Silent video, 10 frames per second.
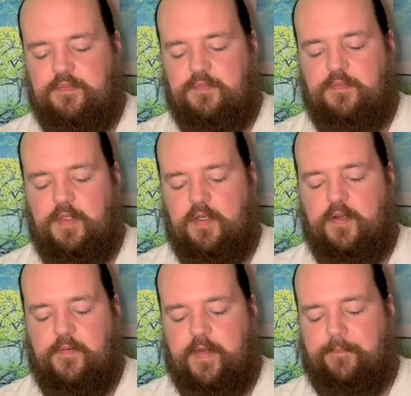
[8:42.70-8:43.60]

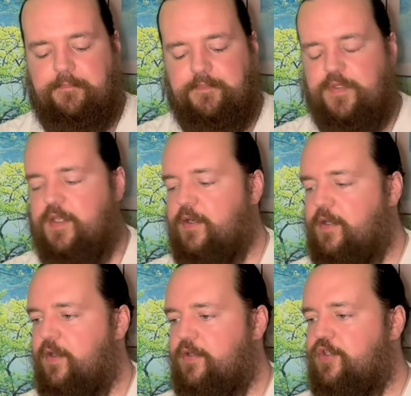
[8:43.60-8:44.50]
All right, let's get a
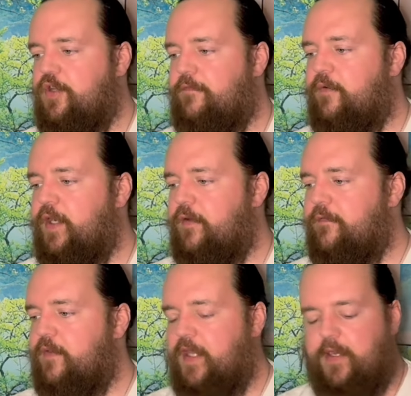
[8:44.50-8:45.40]
good shuffle here
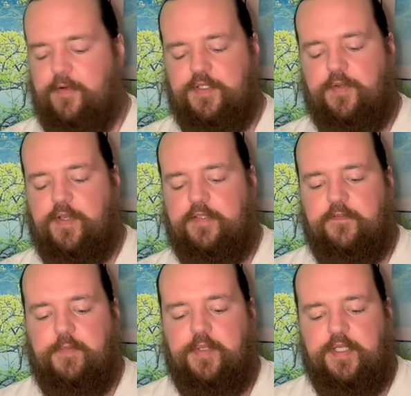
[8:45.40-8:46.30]
for the Aries
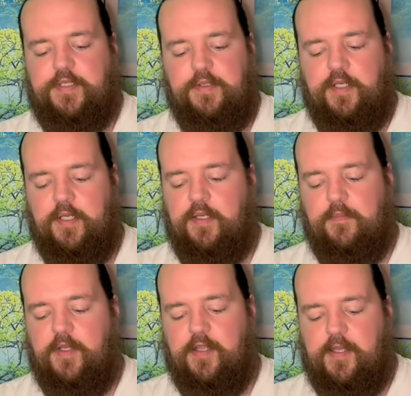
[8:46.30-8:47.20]
Collective, please.
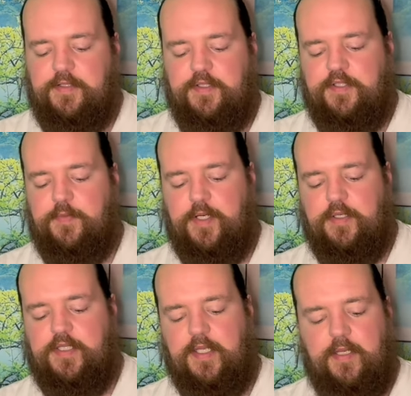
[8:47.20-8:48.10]
Guides and
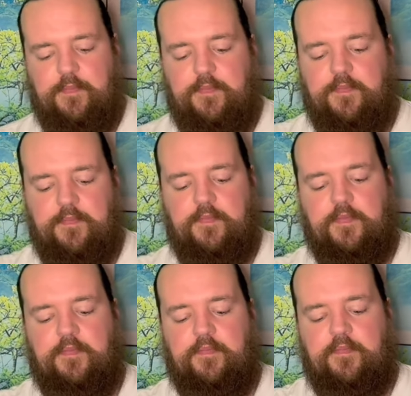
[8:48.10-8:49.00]
Spirit Team.
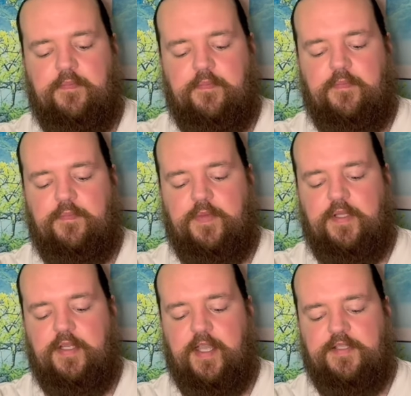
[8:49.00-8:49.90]

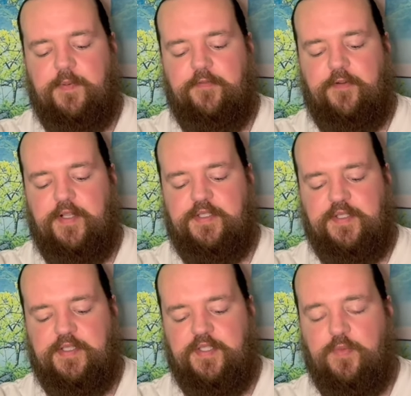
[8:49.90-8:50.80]
Yes, my friends,
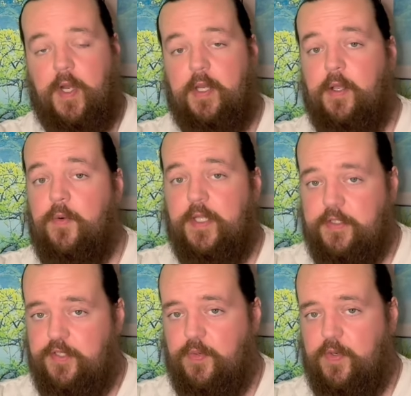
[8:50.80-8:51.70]
this is where I go
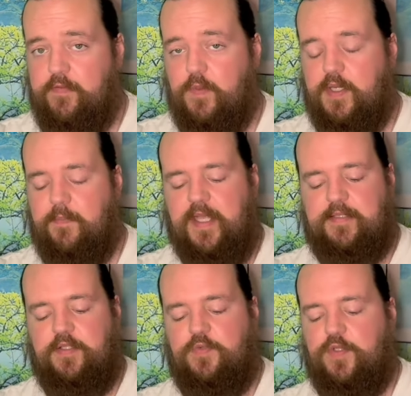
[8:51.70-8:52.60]
intuitive with the
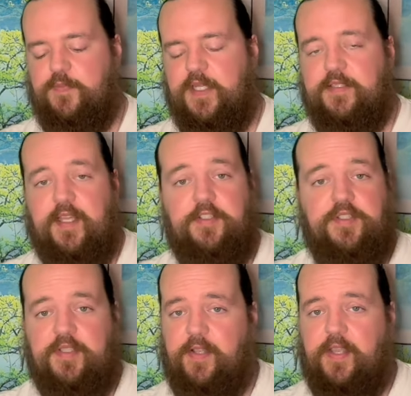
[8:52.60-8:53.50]
message, which means I
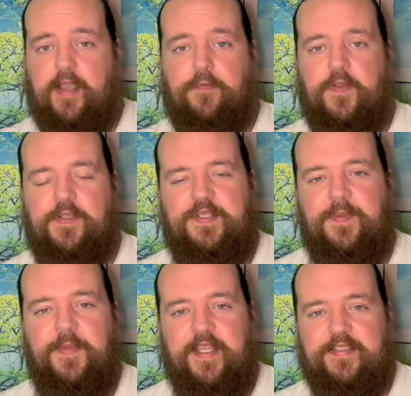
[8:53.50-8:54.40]
just tell you how it feels
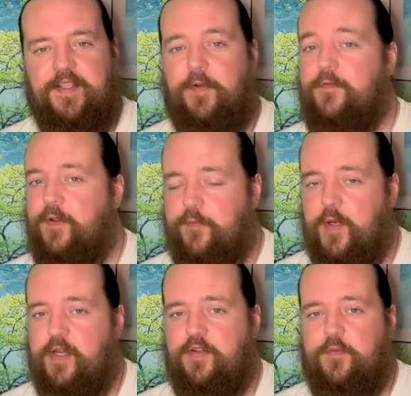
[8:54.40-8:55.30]
to me. So feel
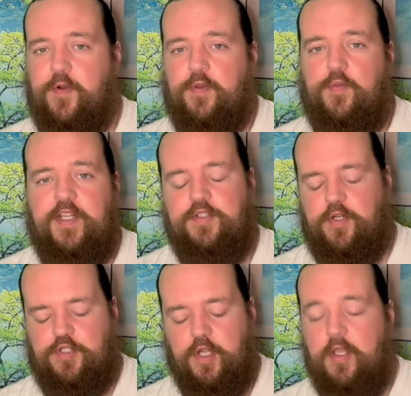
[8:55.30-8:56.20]
free to do further
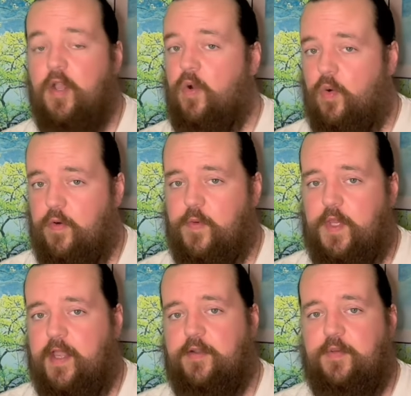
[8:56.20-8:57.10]
research or
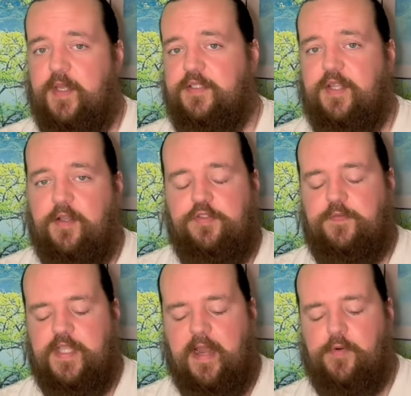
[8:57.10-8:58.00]
rely on your base knowledge
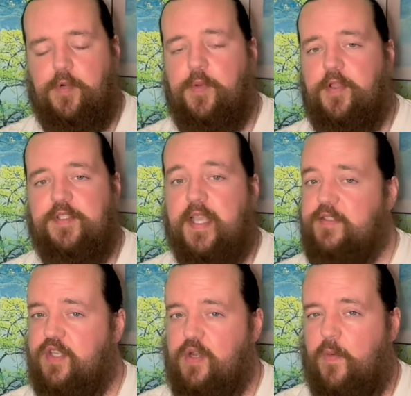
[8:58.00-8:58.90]
of tarot, because
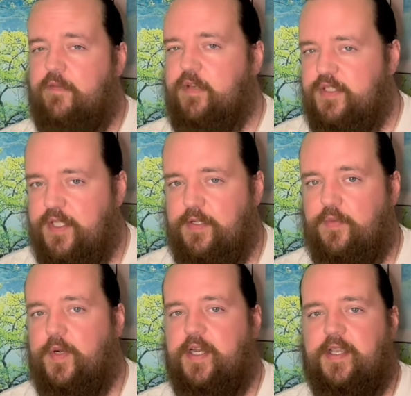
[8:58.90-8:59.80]
as you know, every
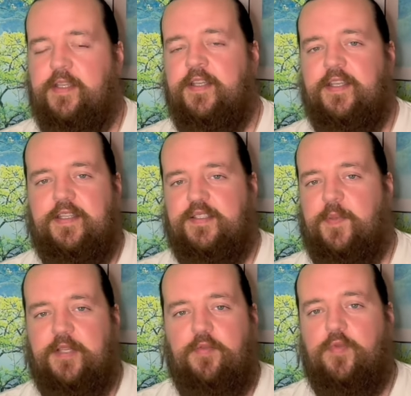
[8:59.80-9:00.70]
single reading is
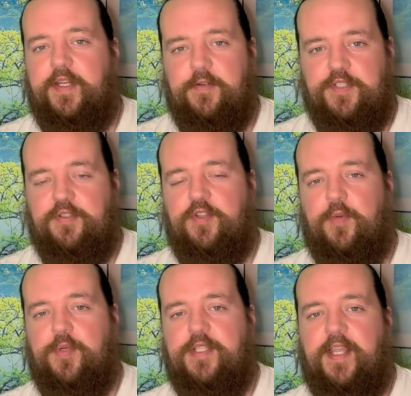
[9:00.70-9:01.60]
about the reader's
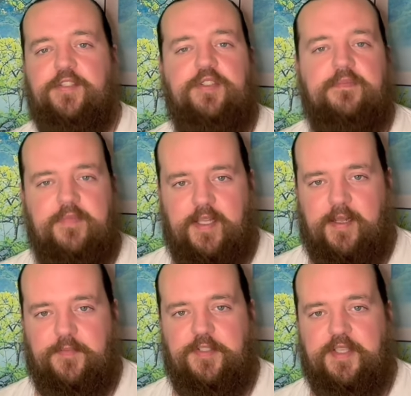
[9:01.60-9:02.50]
interpretation, and
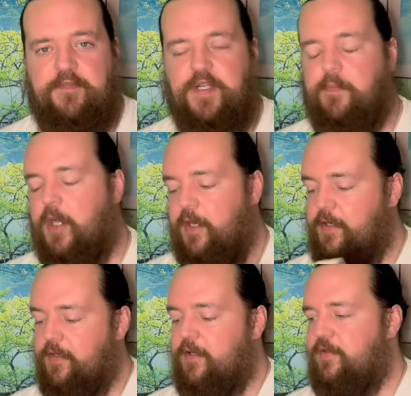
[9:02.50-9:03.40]
I'm just giving you mine.